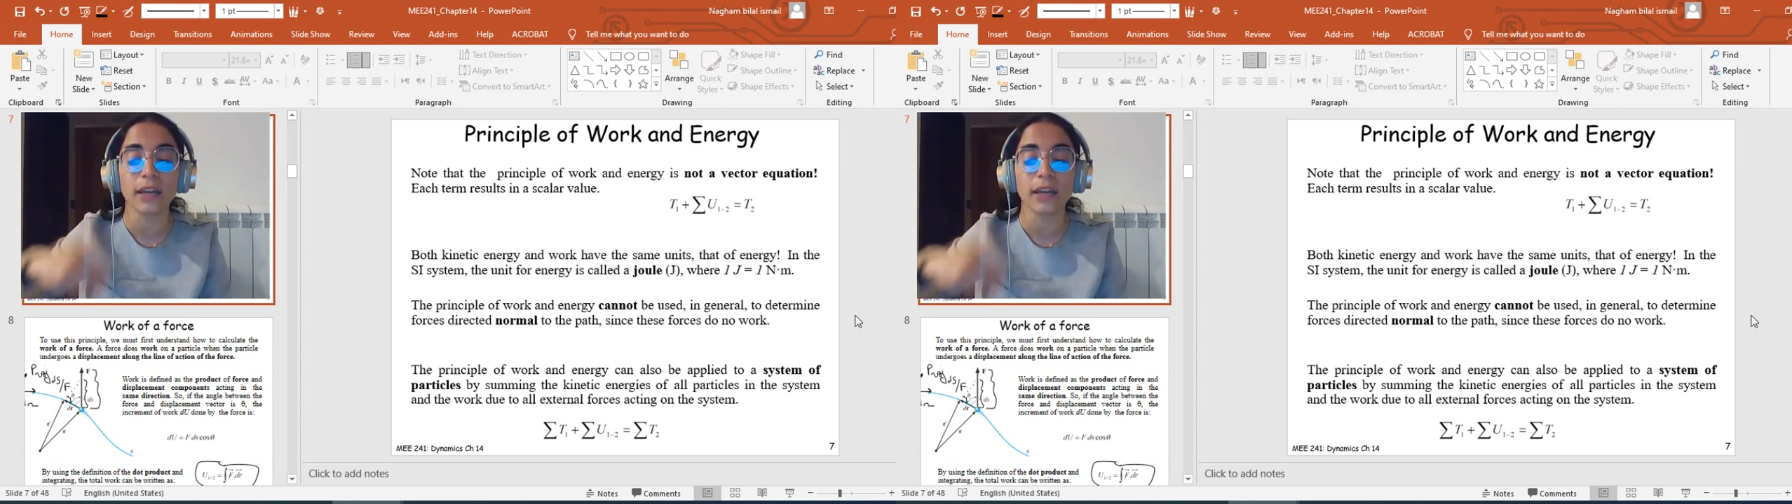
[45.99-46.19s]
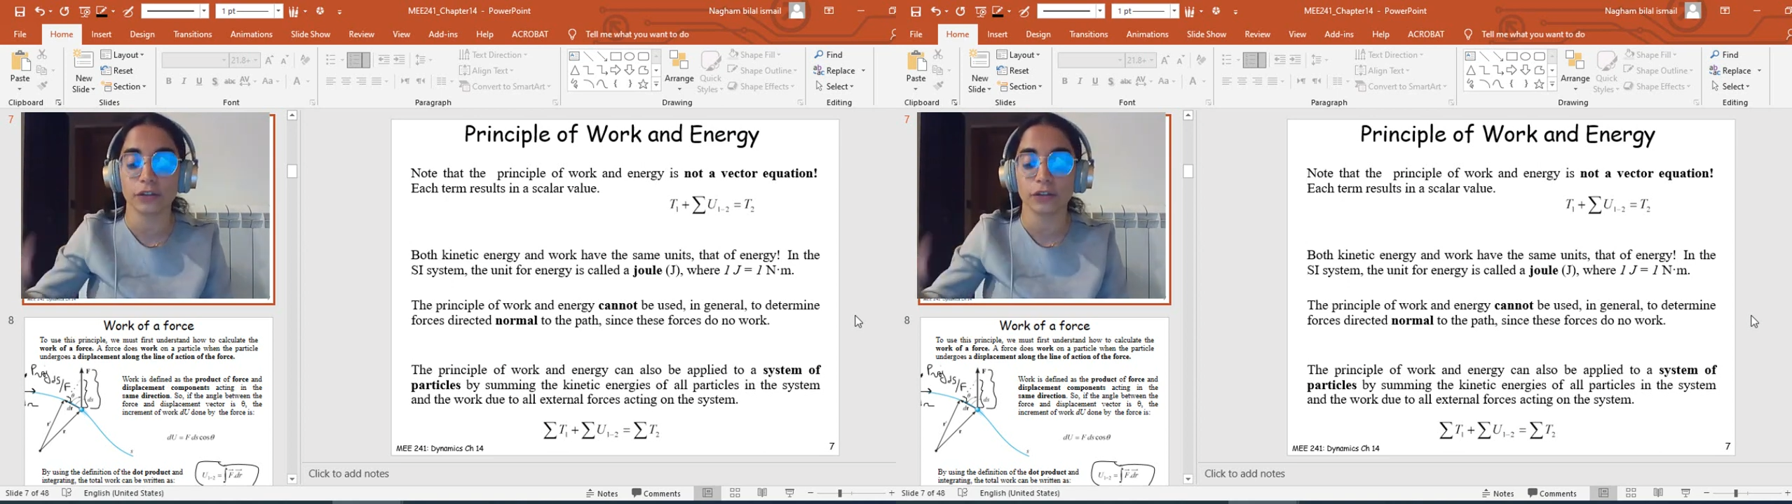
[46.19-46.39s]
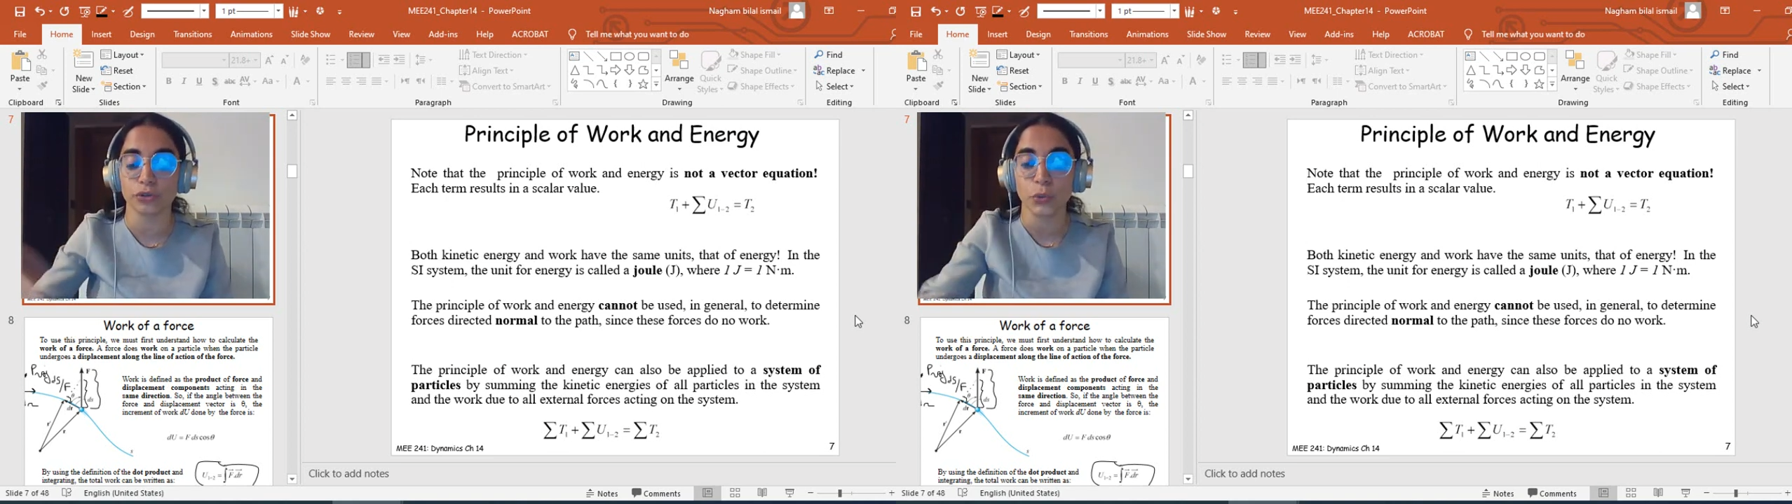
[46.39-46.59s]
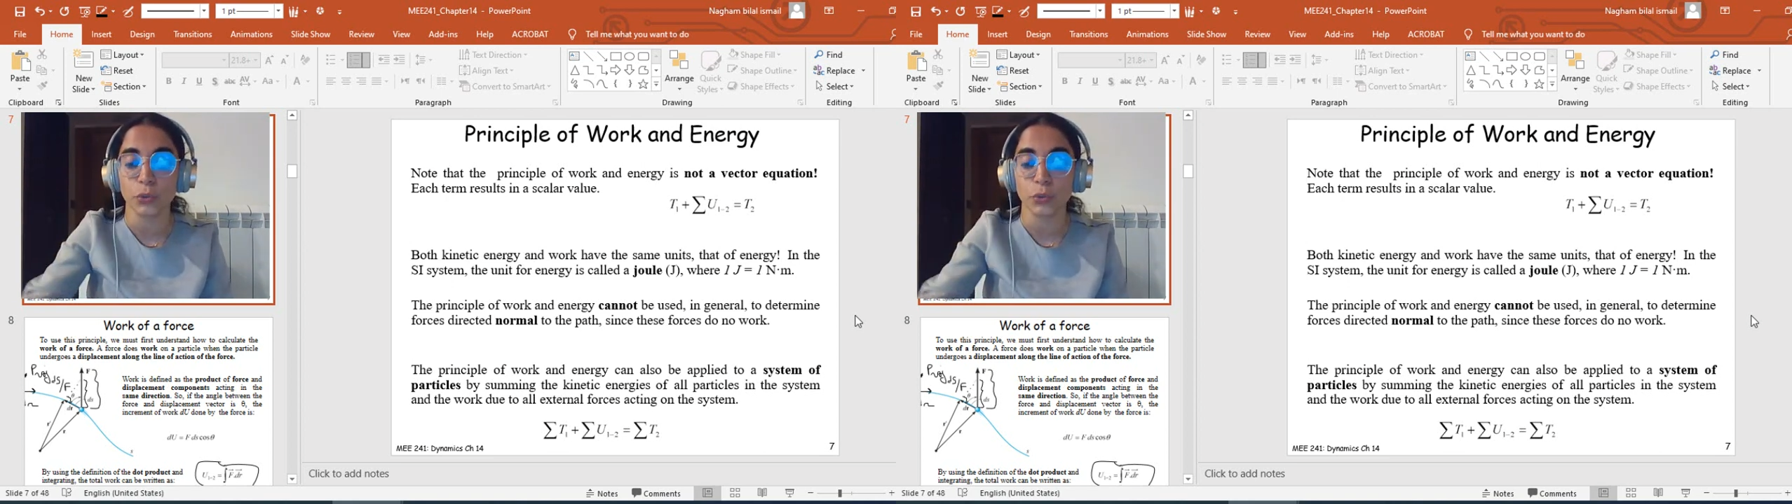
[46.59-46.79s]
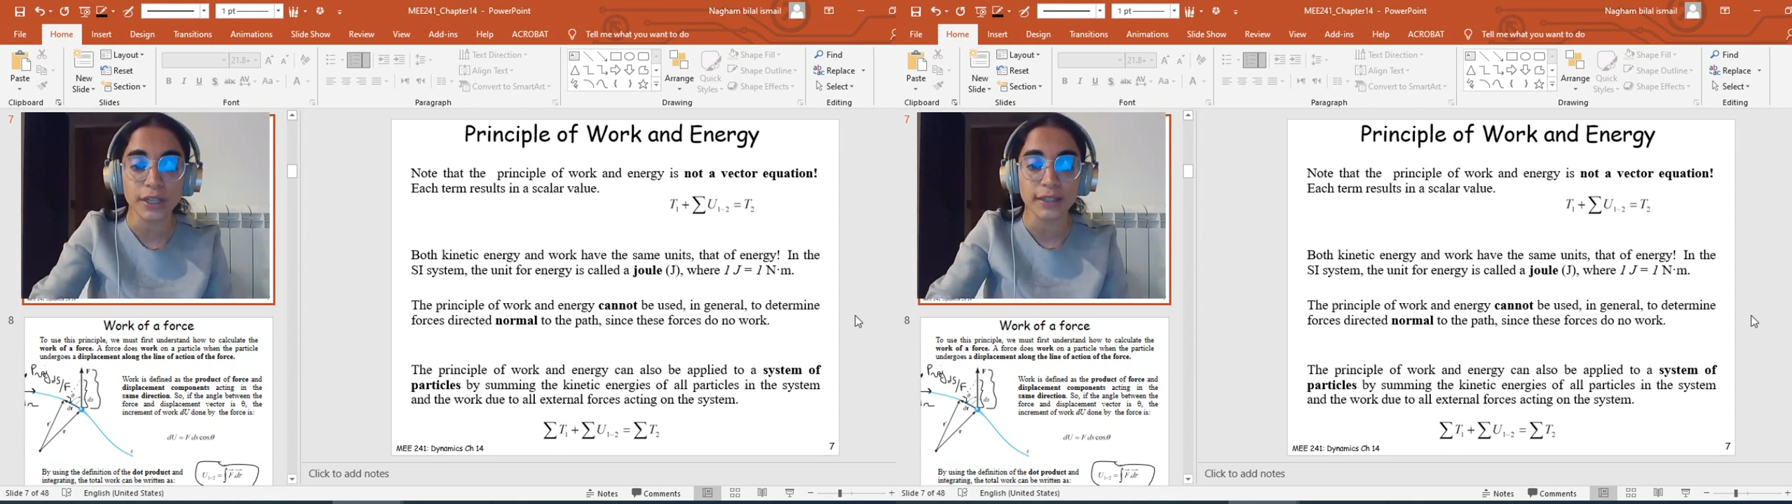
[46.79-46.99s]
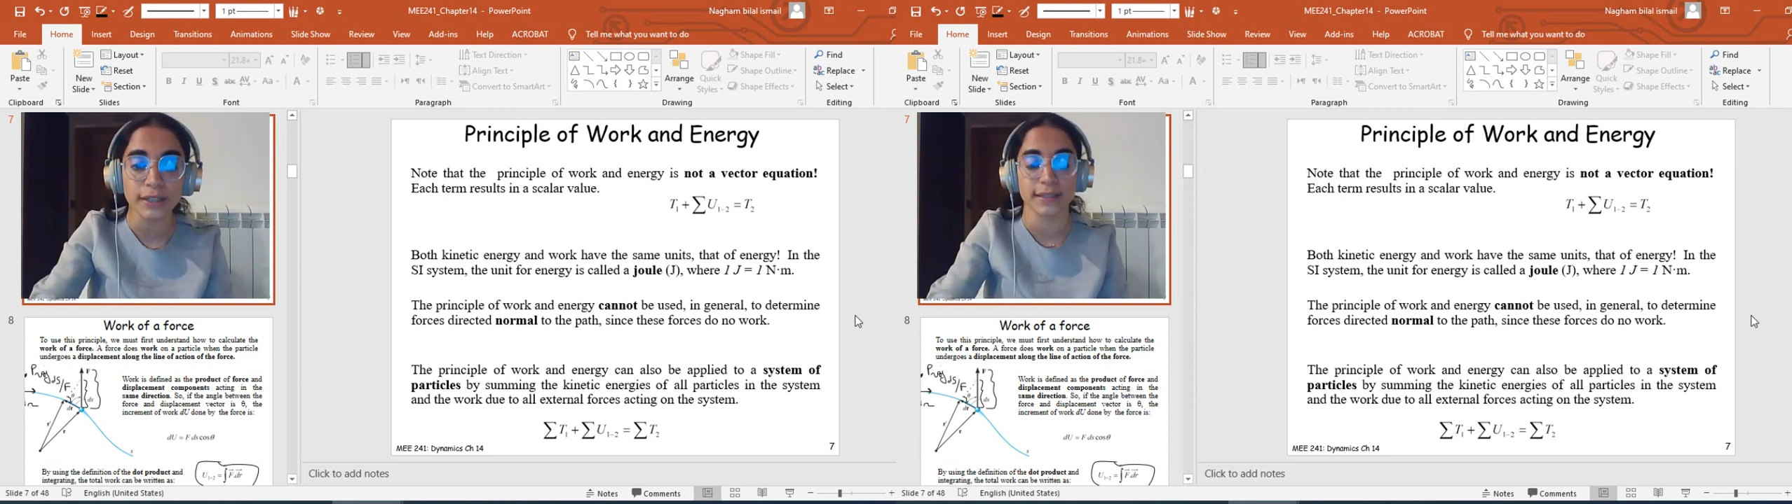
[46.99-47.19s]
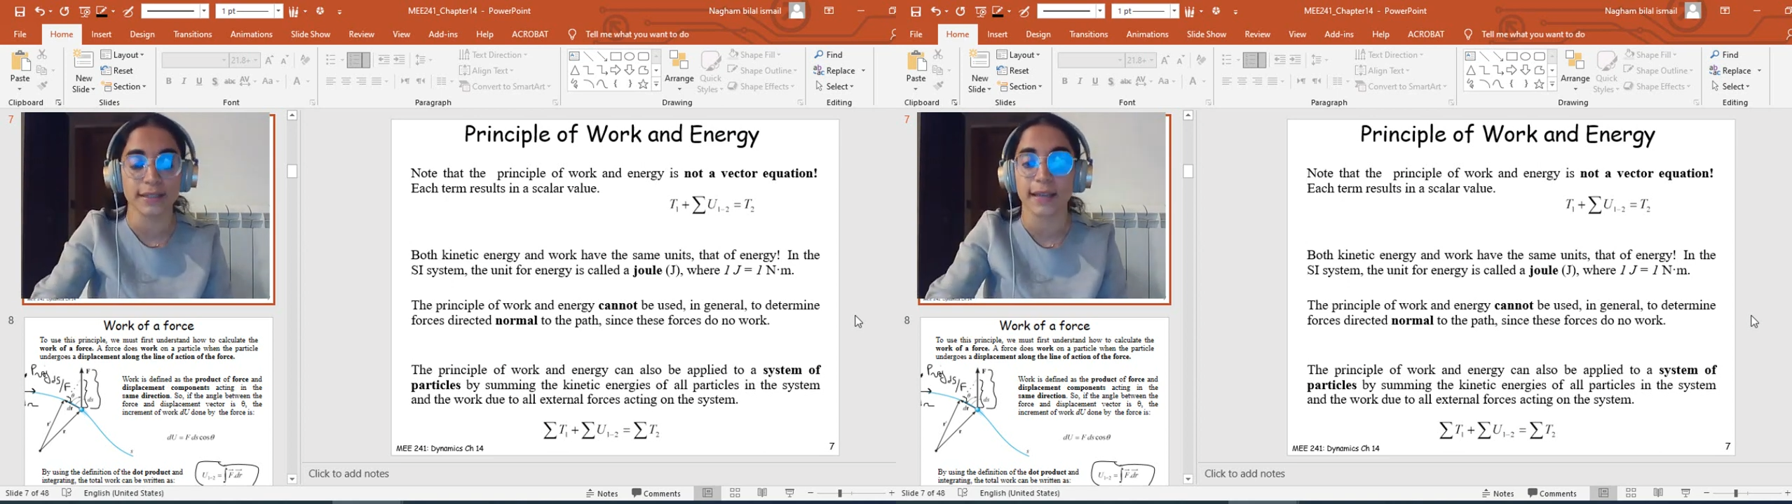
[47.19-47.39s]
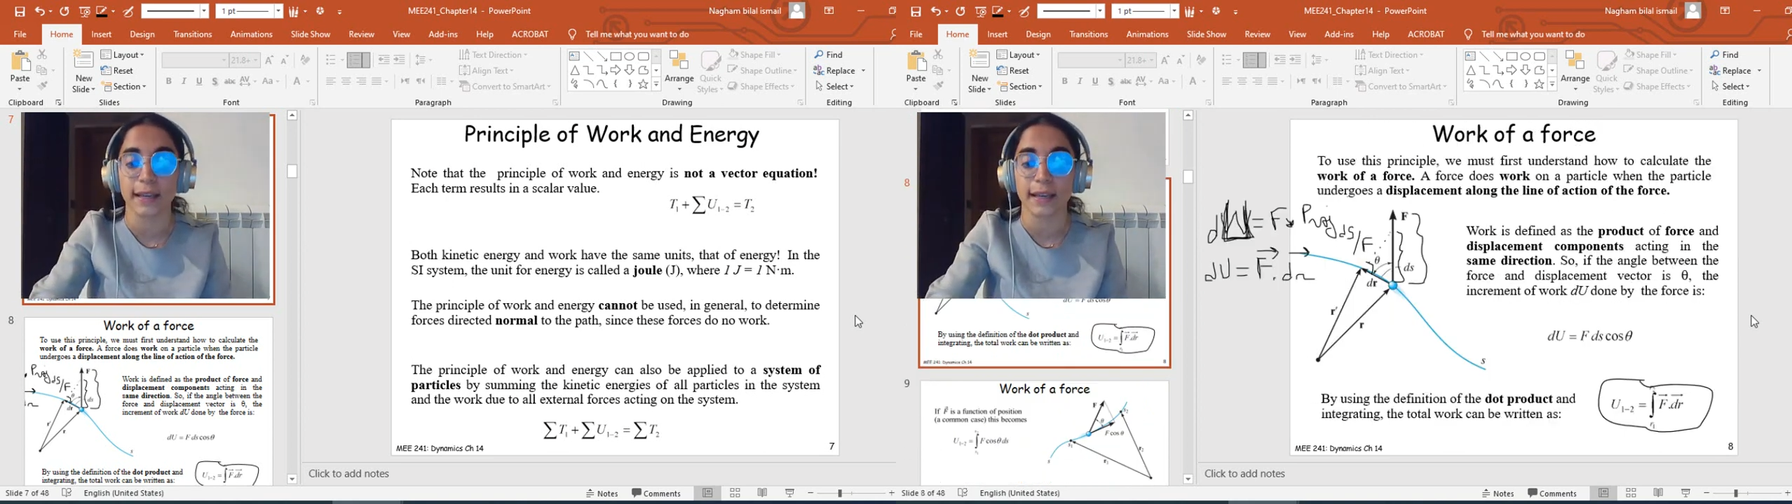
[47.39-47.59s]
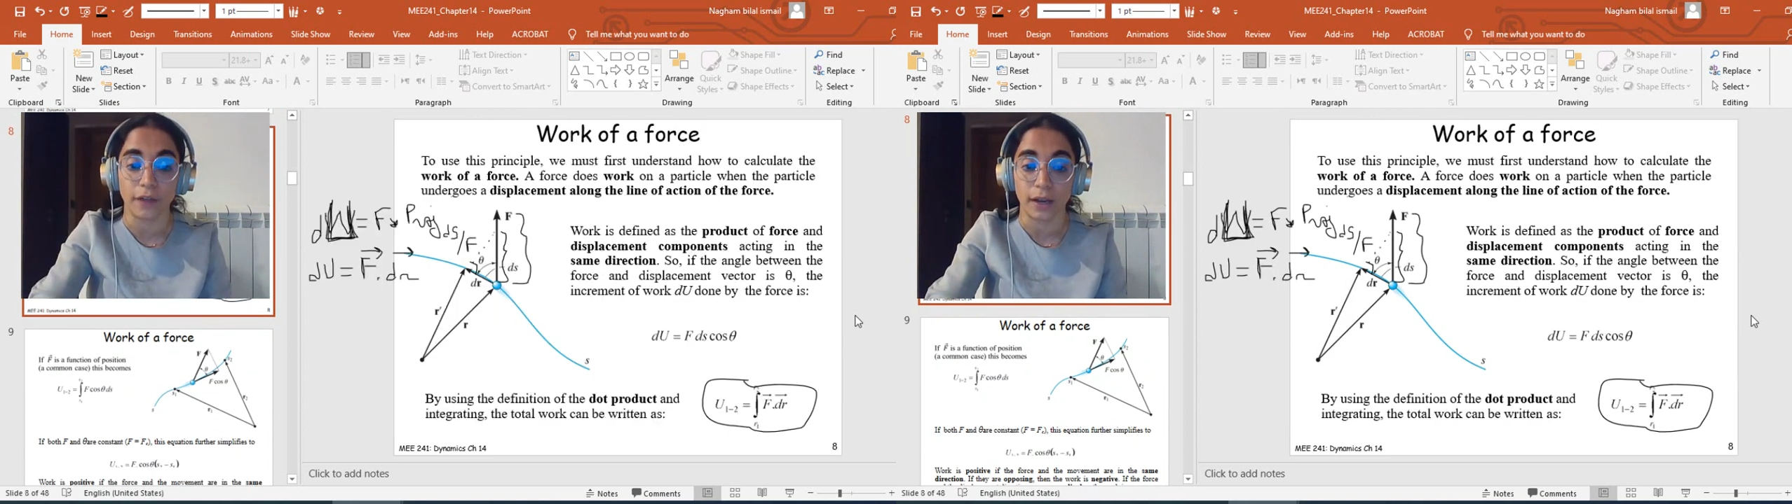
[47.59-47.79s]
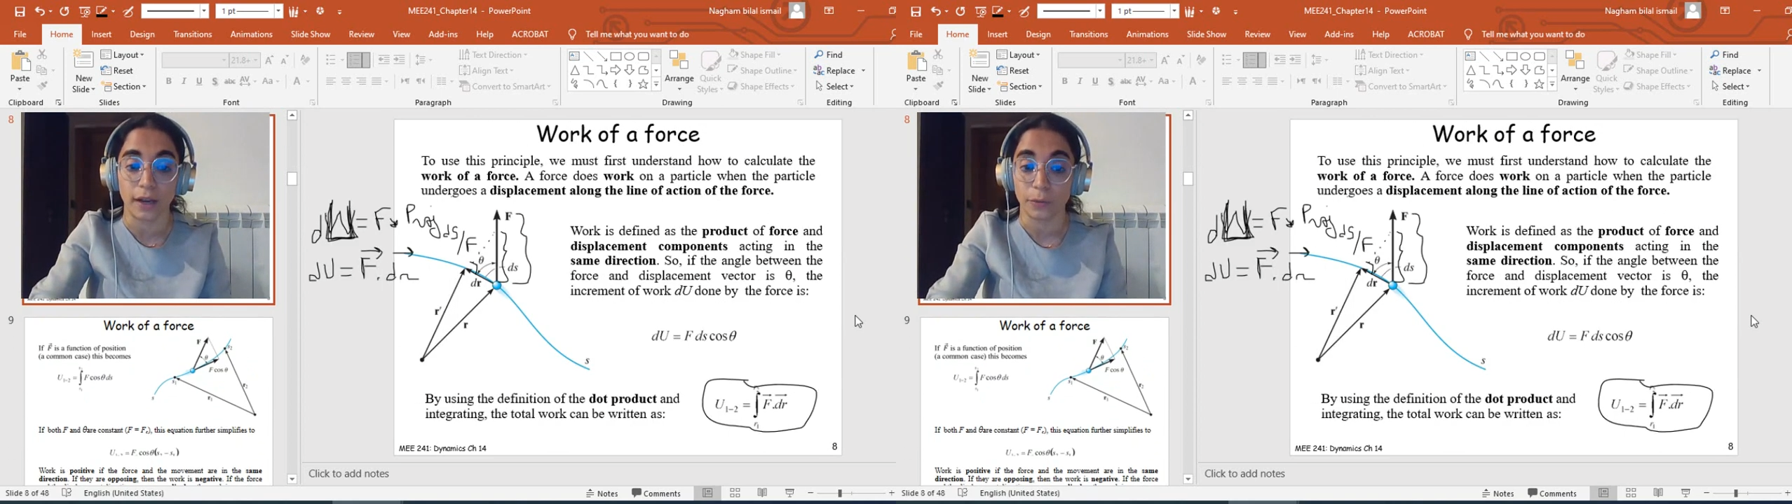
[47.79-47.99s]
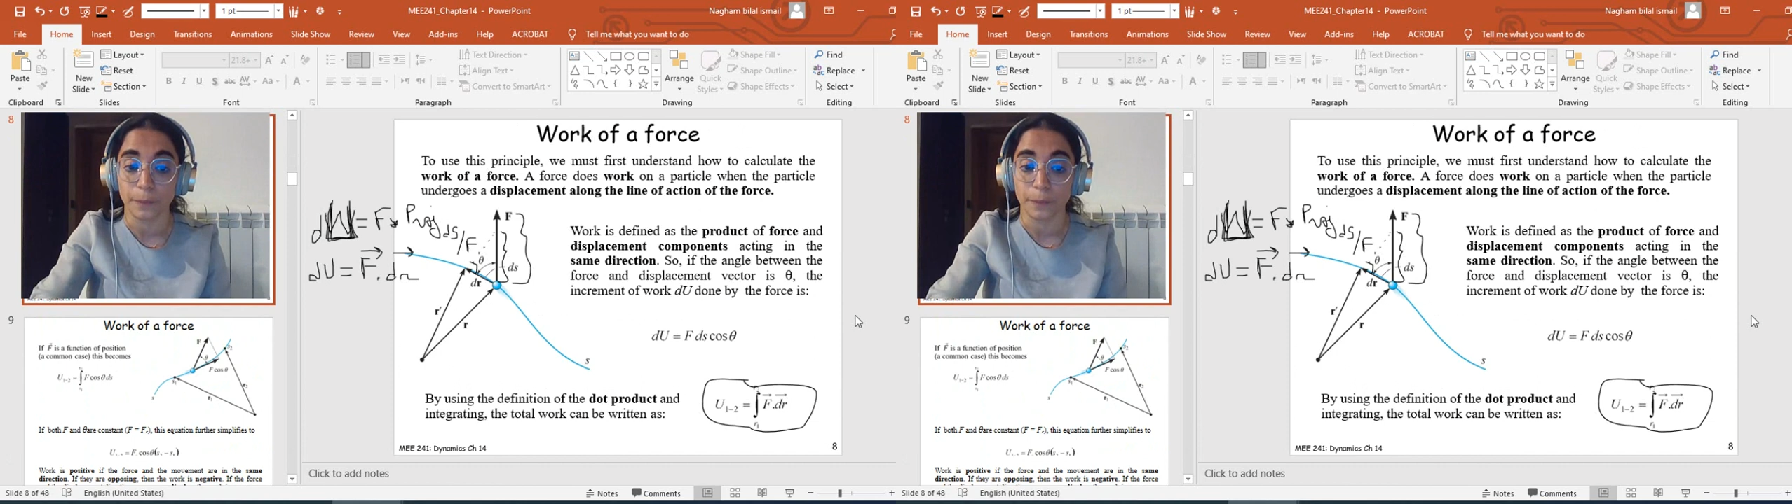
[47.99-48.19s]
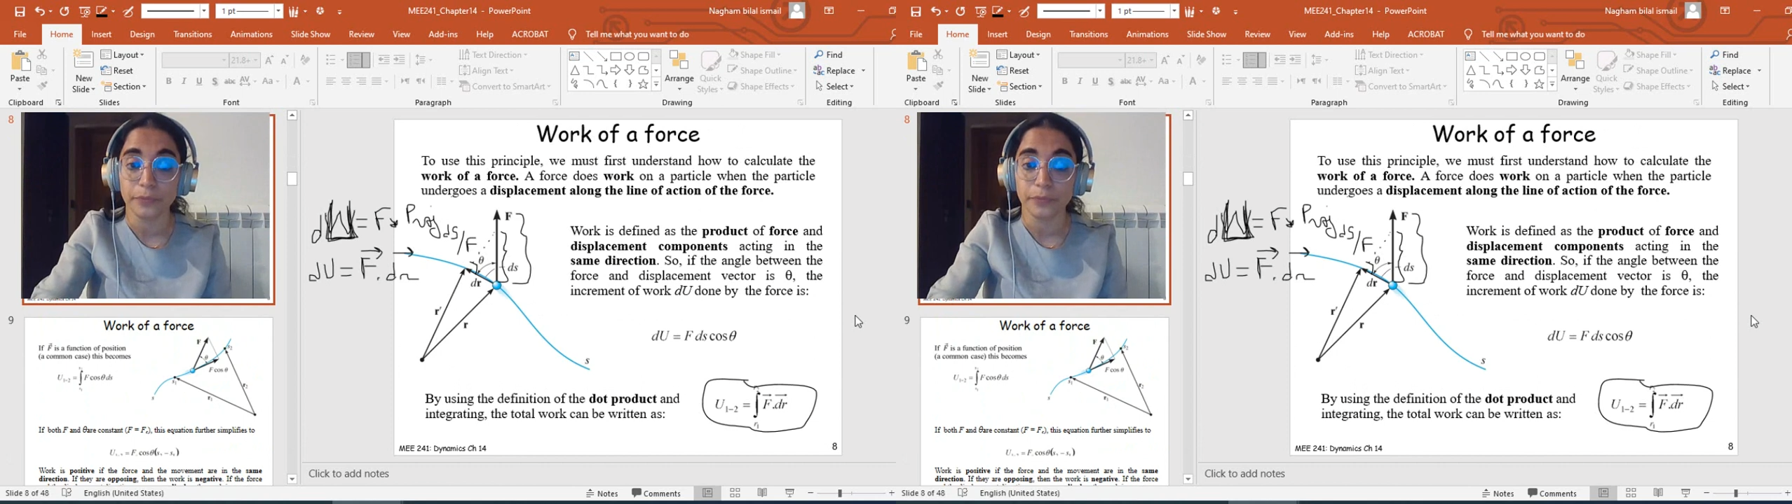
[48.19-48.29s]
Any vector squared is a scalar value.